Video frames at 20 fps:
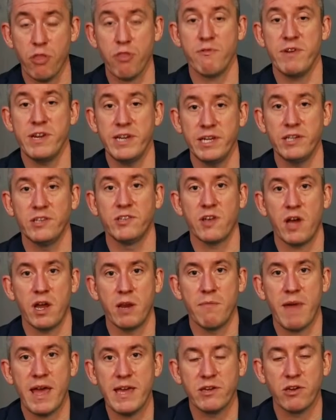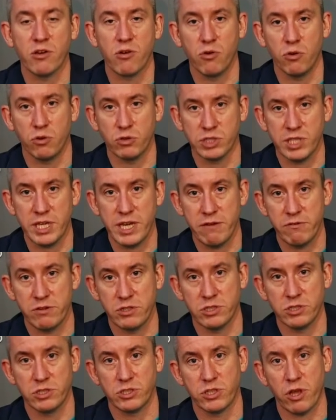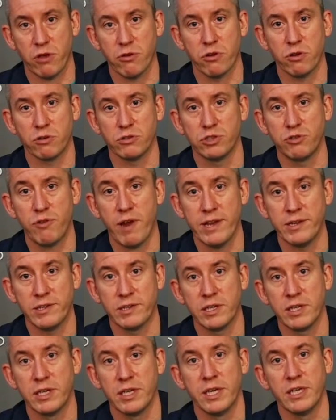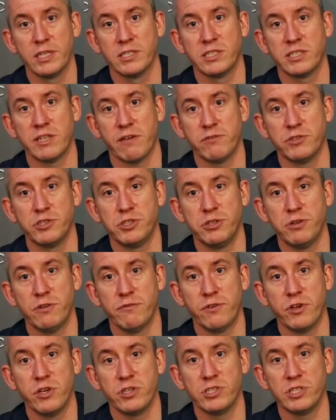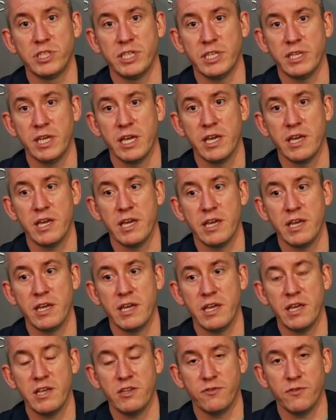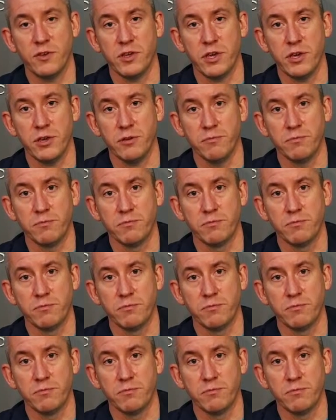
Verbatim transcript: the 3D Designer Maker course here at Stoke-on-Trent, Staffordshire University is for you.